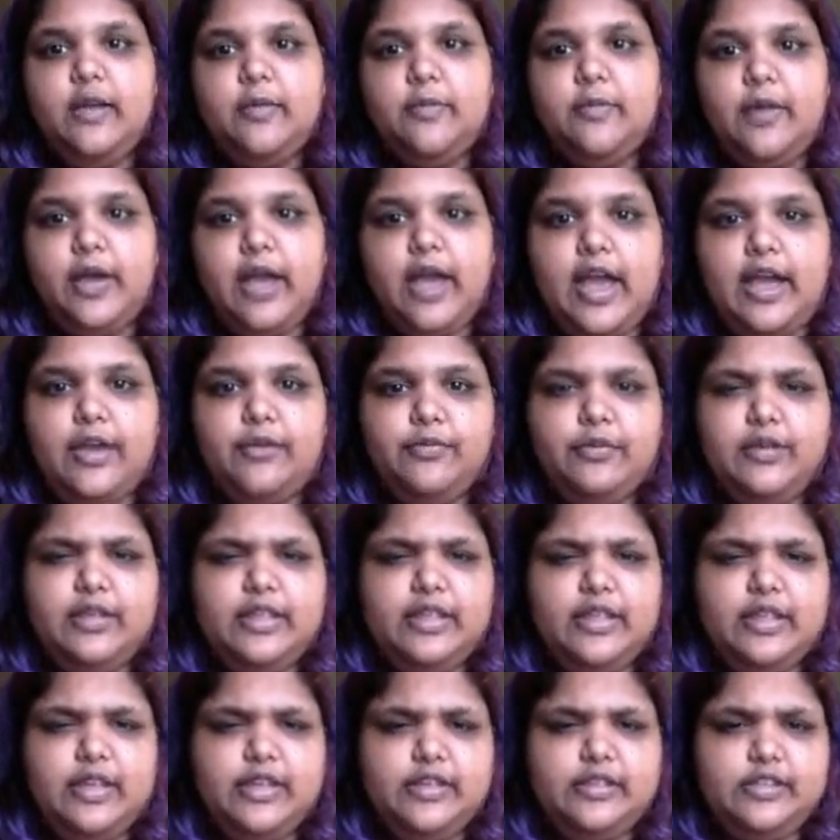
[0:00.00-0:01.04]
But I
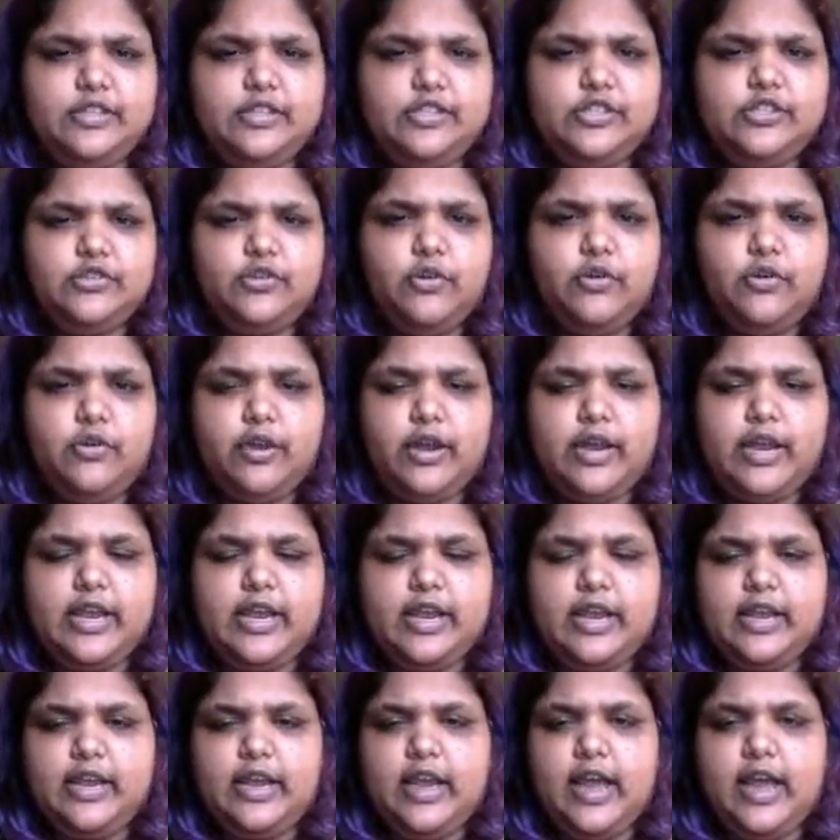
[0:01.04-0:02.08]
really like the
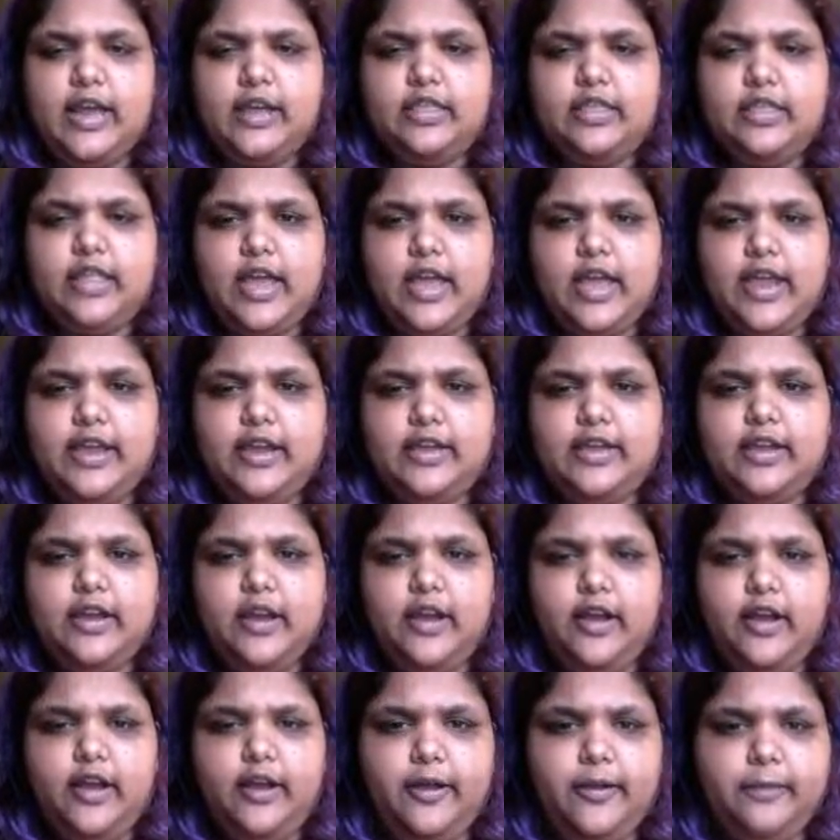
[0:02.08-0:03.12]
story. I like
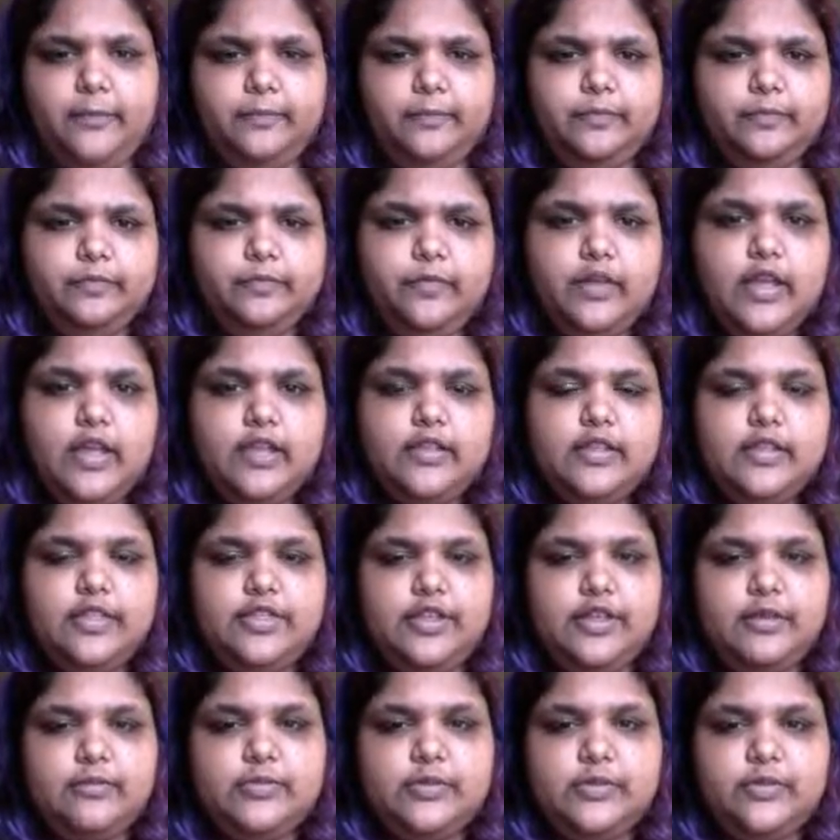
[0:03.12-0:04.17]
the
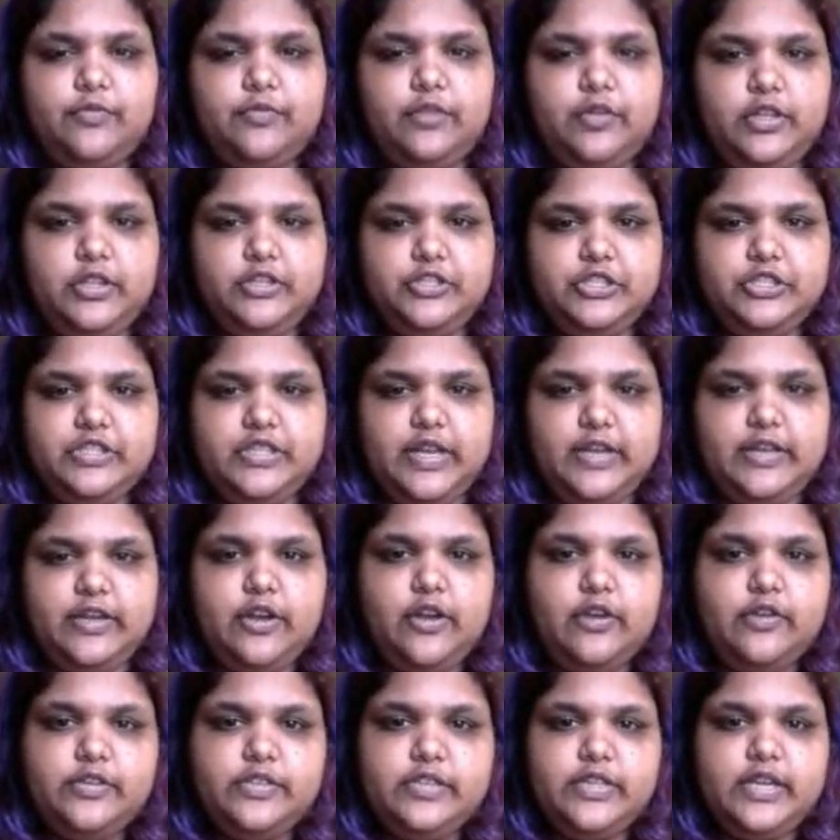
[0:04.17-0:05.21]
themes of religious
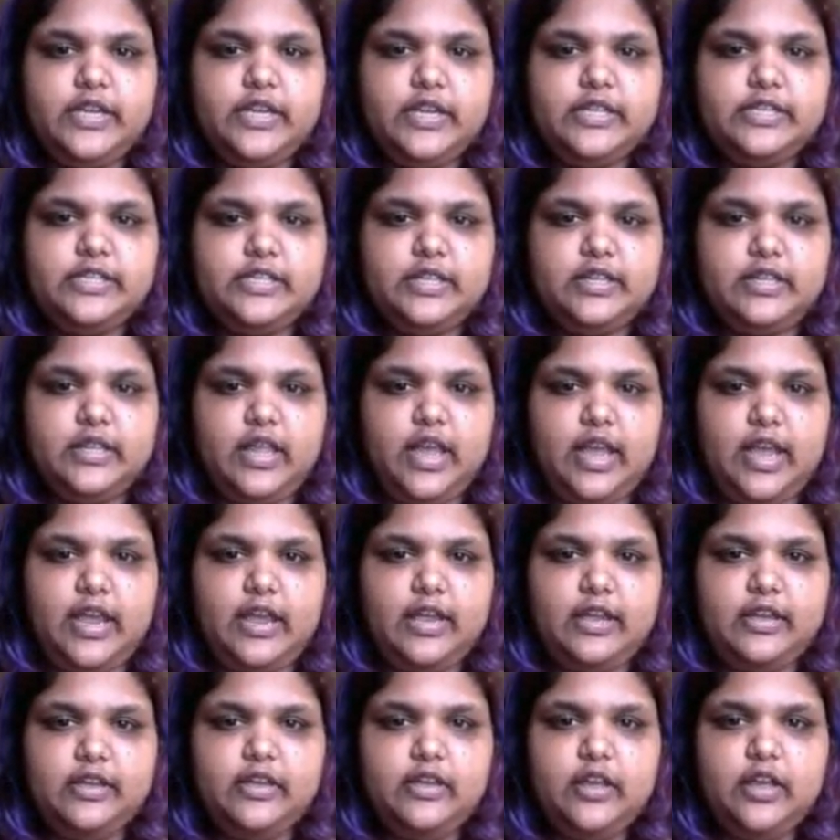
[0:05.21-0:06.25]
psychosis and
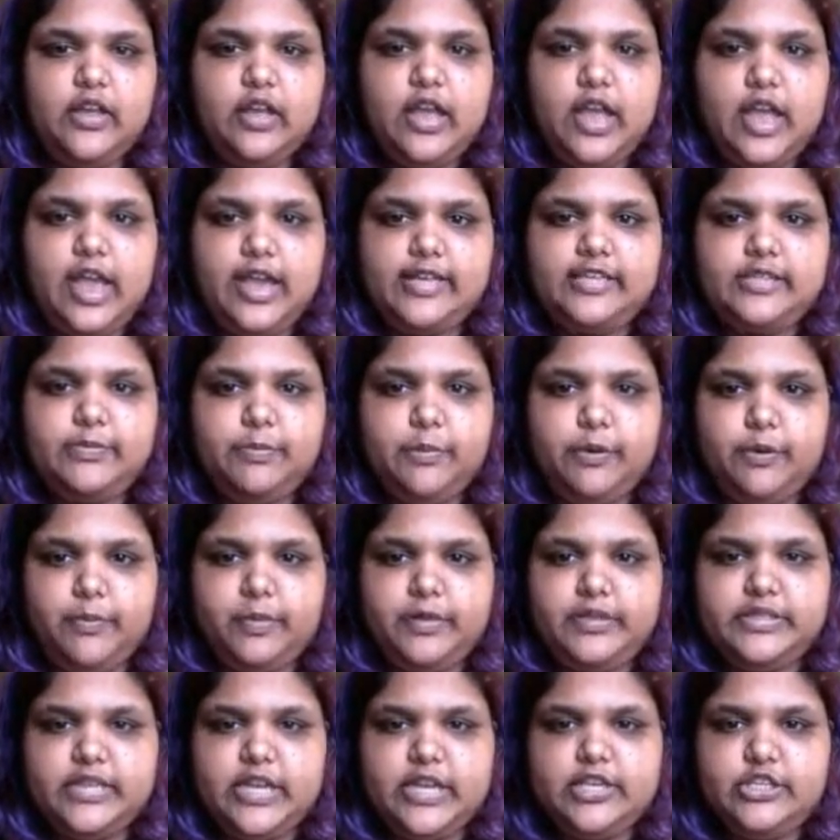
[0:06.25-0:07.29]
like
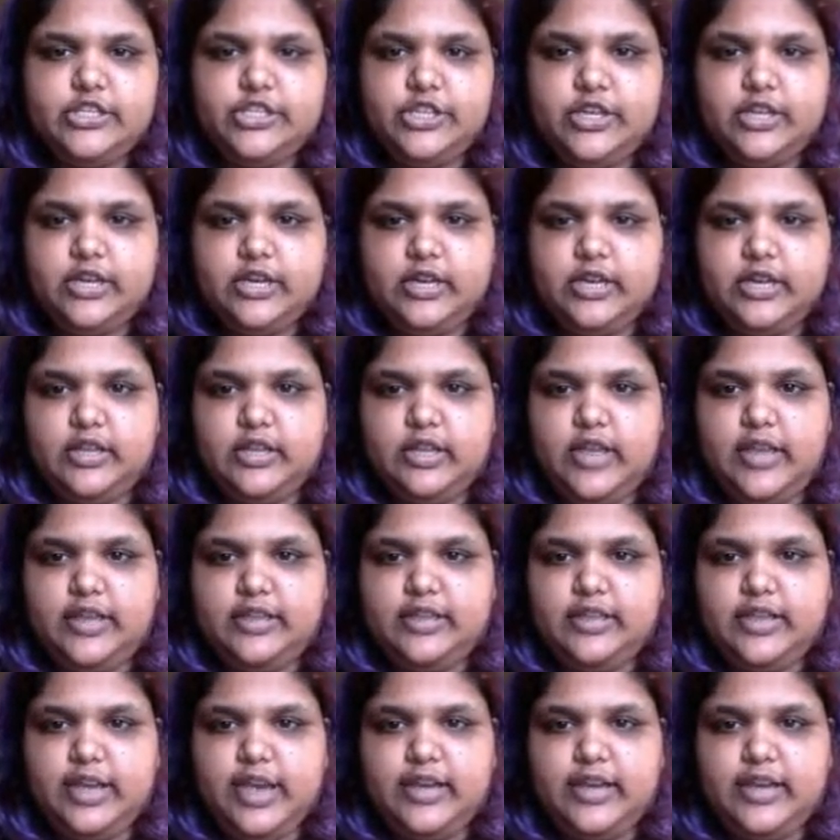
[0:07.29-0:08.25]
experimentation and like the